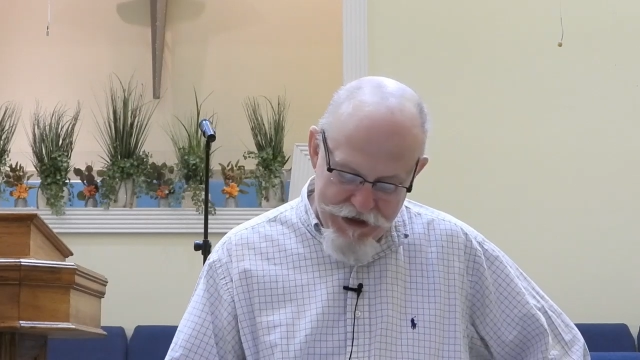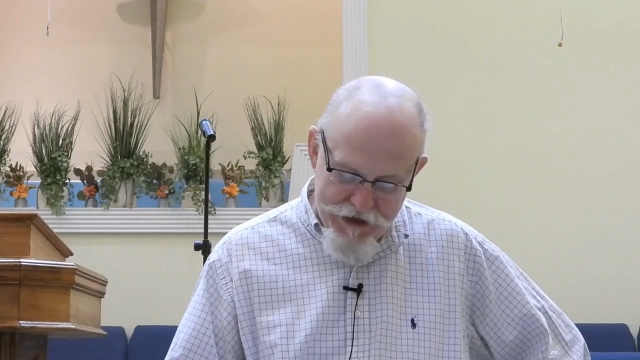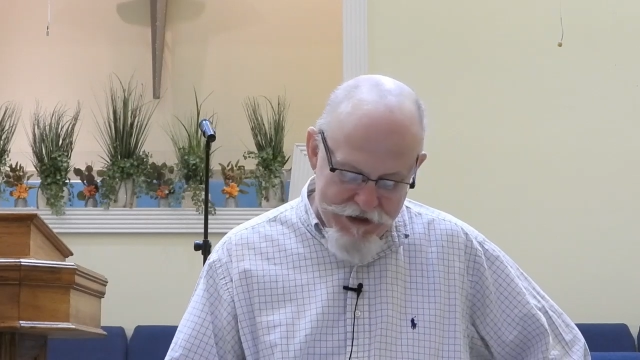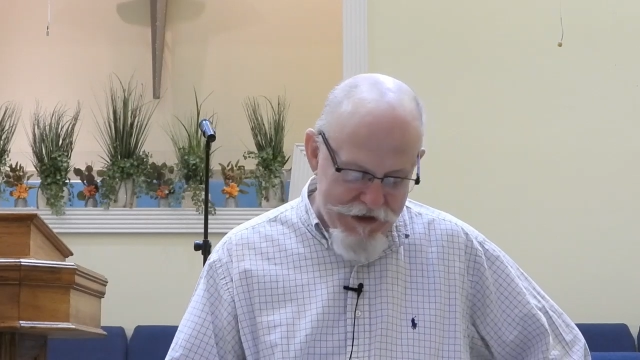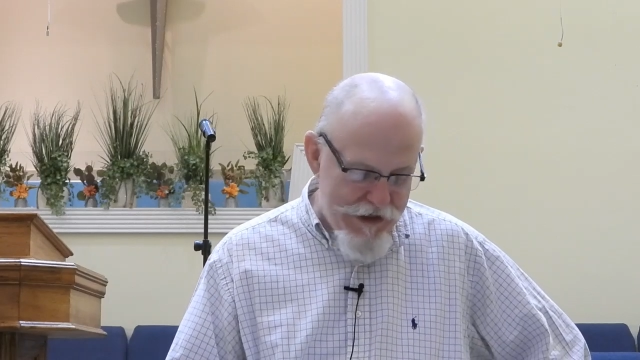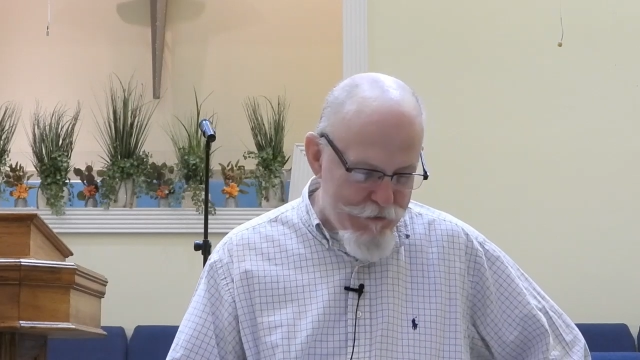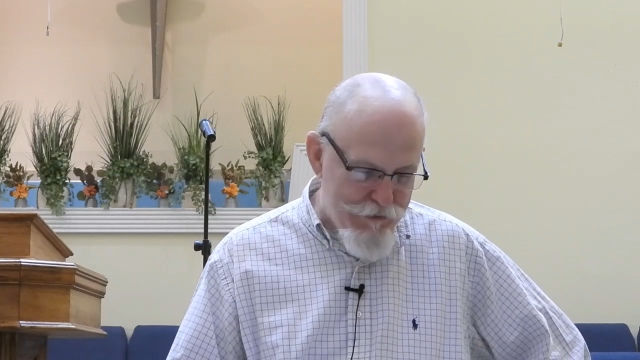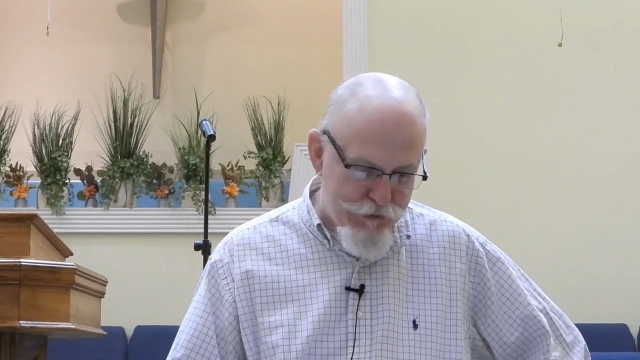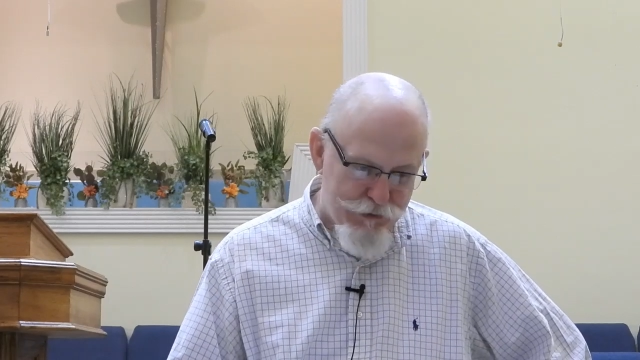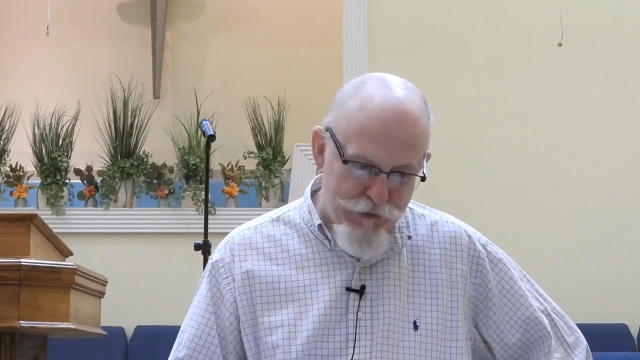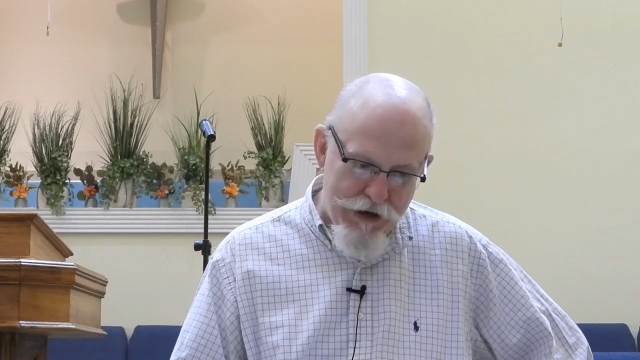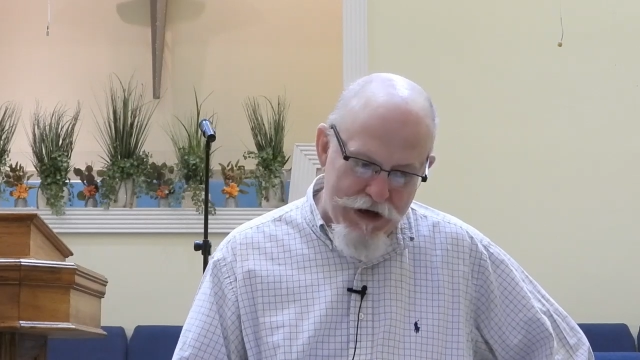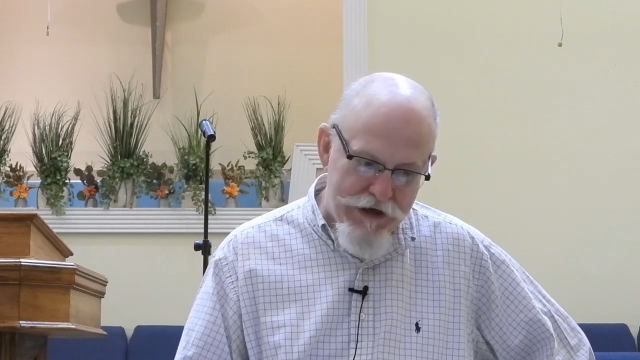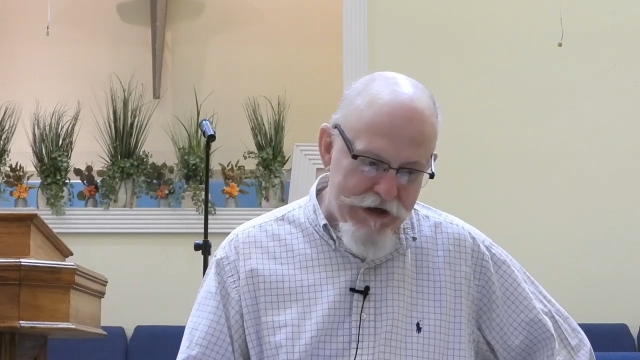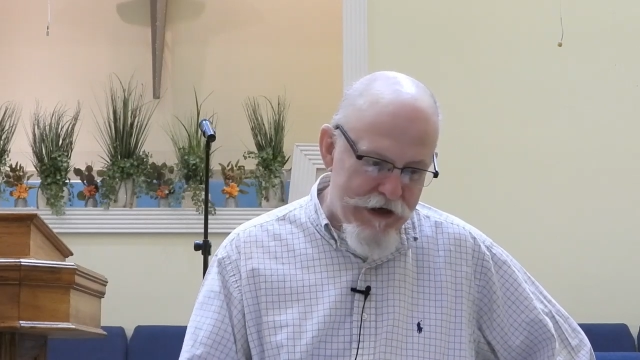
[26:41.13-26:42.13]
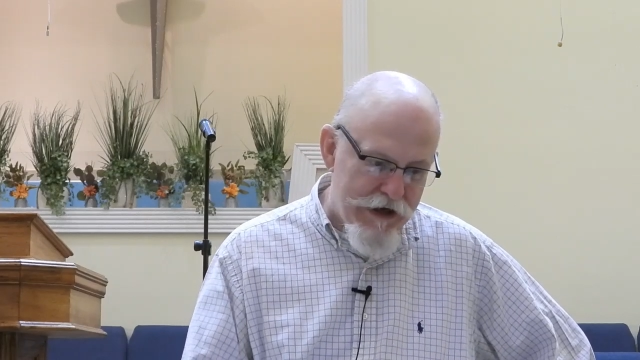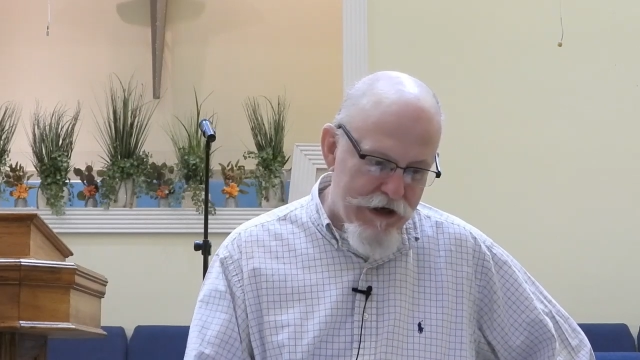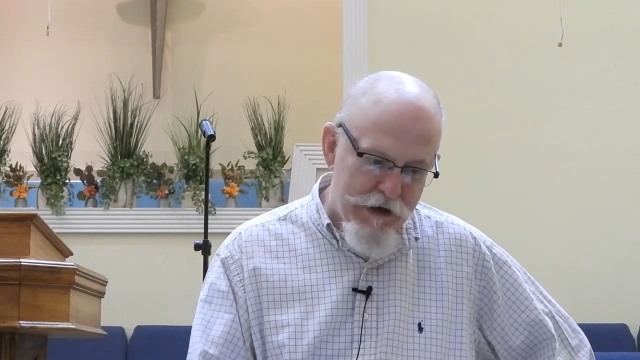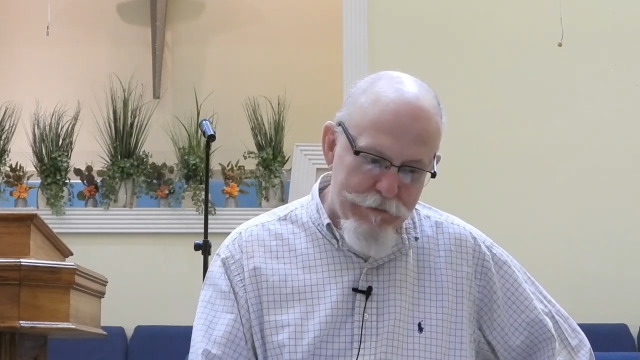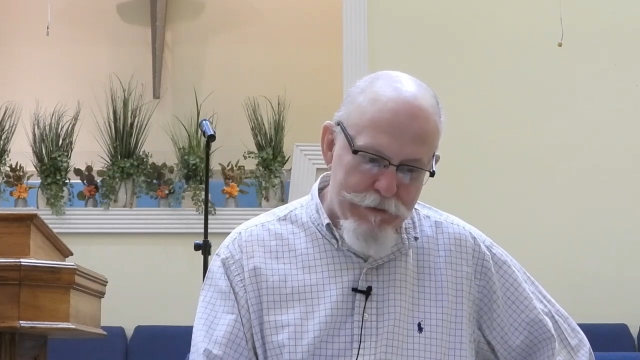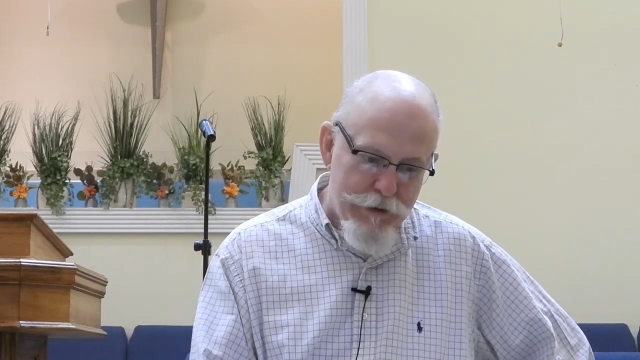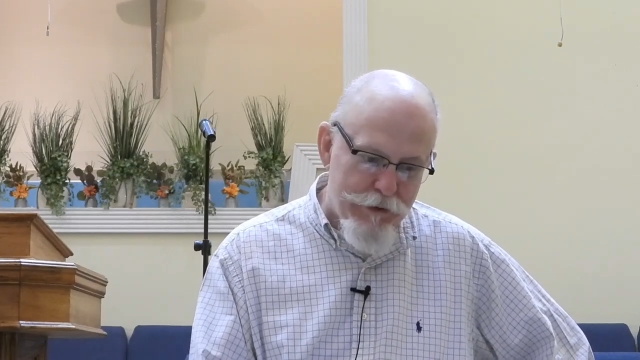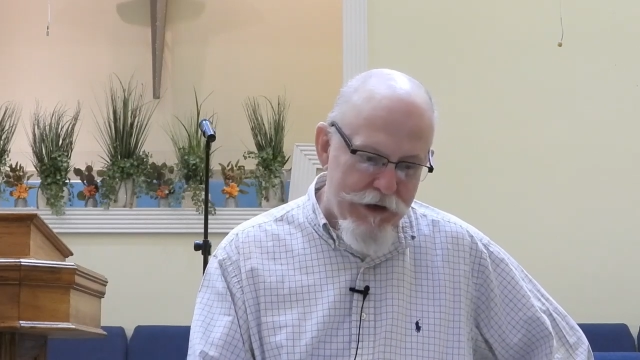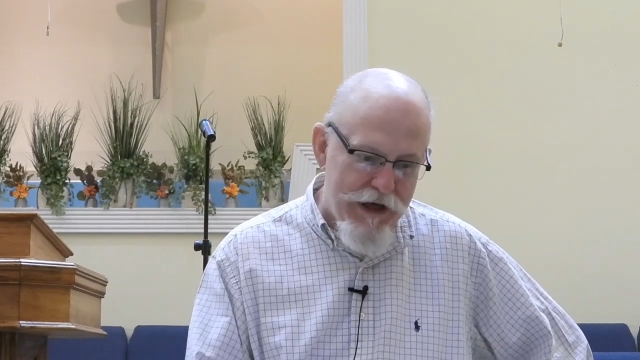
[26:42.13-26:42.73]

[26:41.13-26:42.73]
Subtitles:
And he was right there up on